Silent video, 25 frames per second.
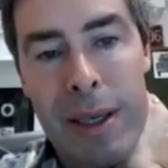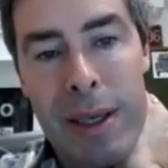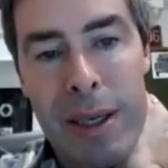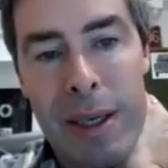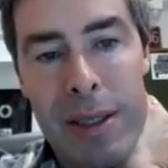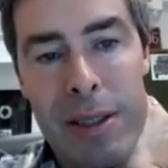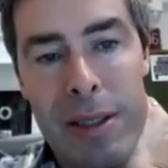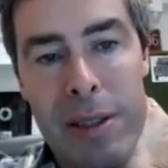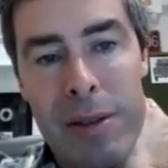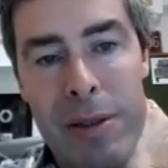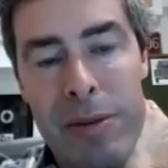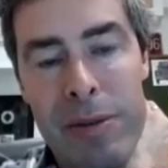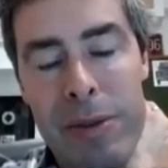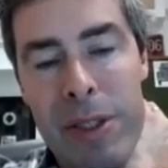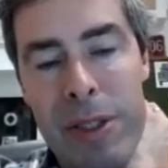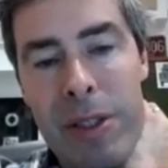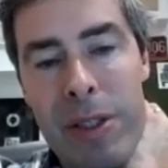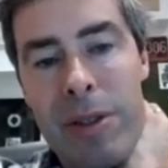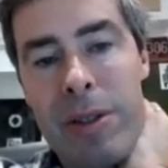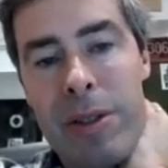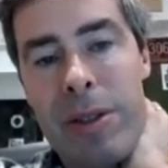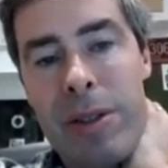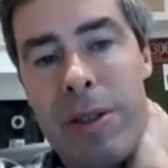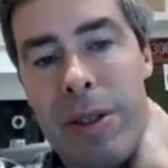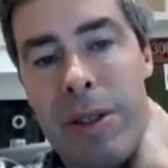uh, to
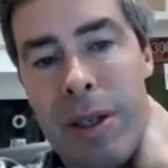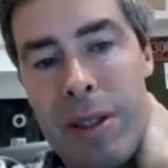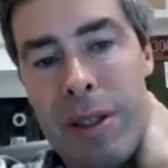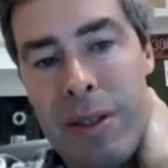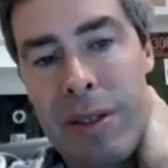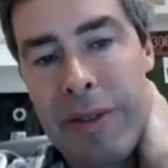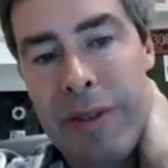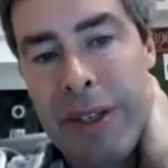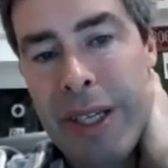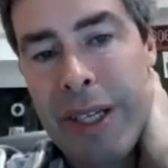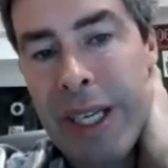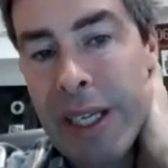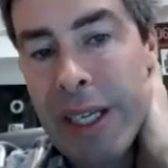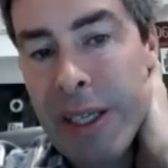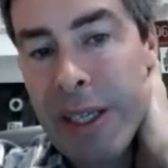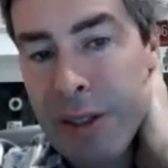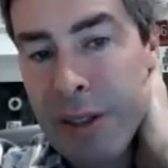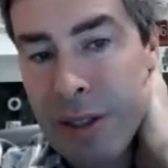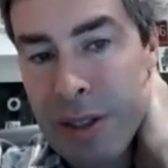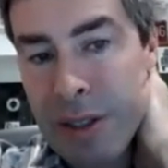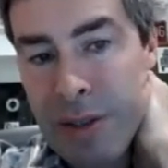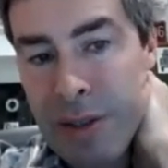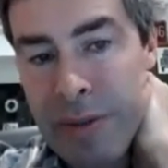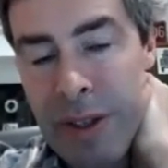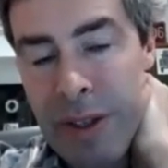reduce the chance of
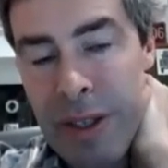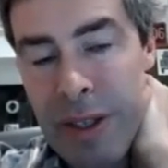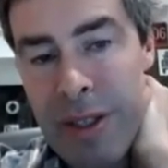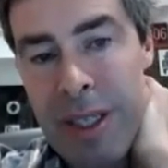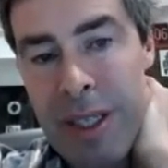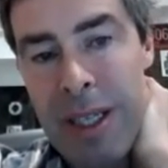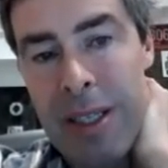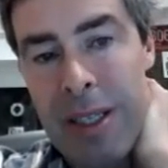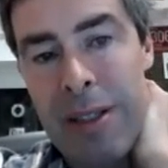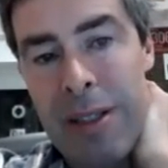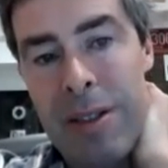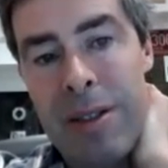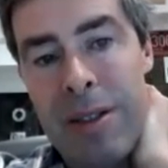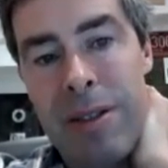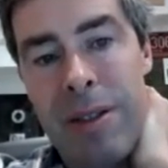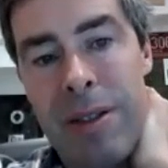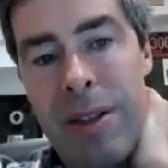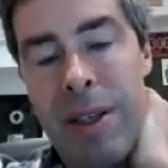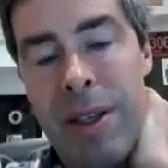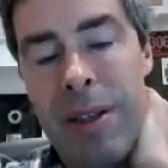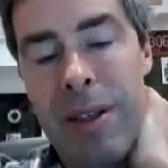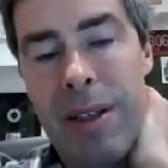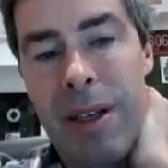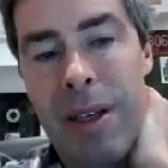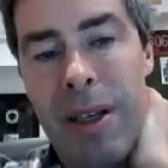adhesions of these tendons to
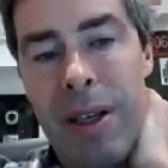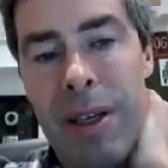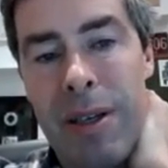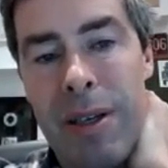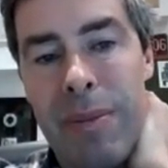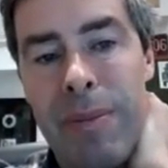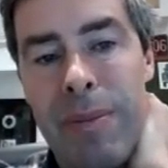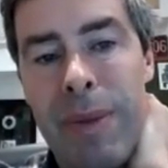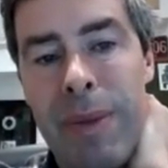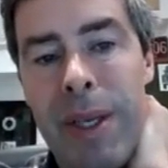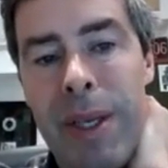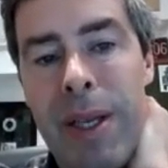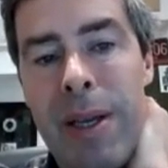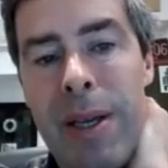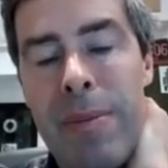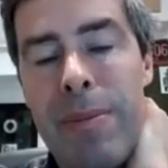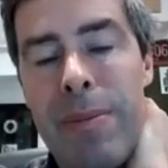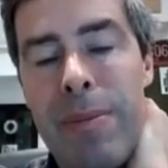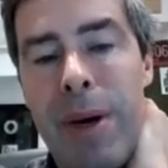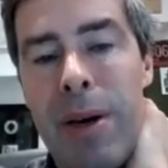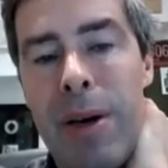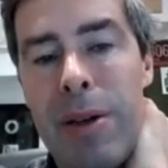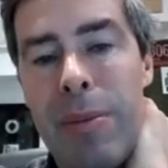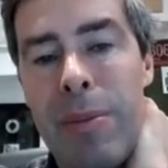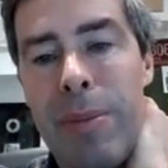the underlying
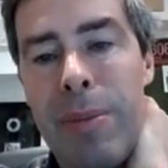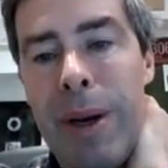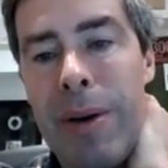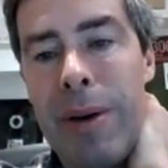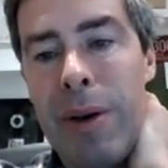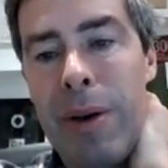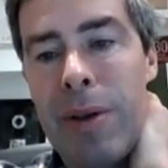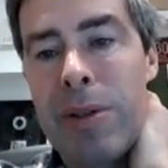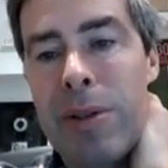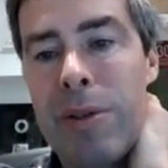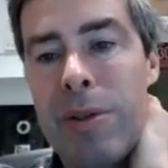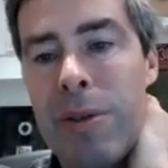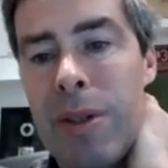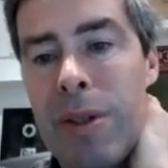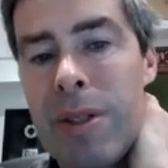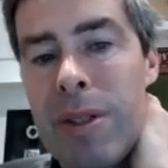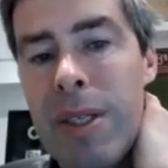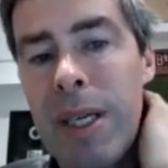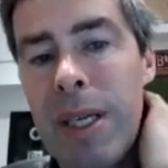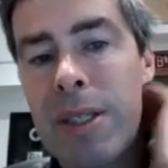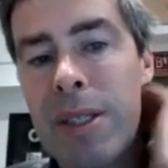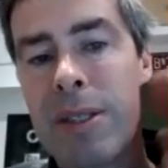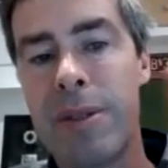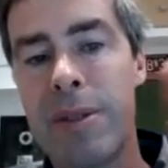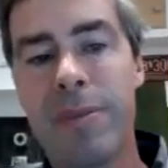bone and periosteal
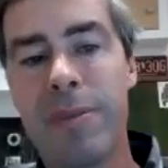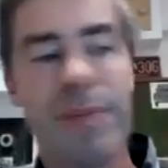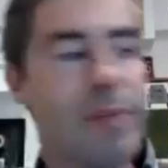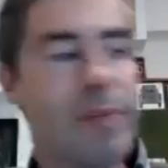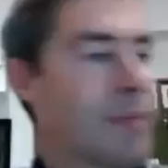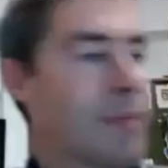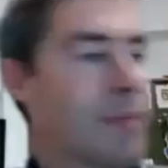dissection,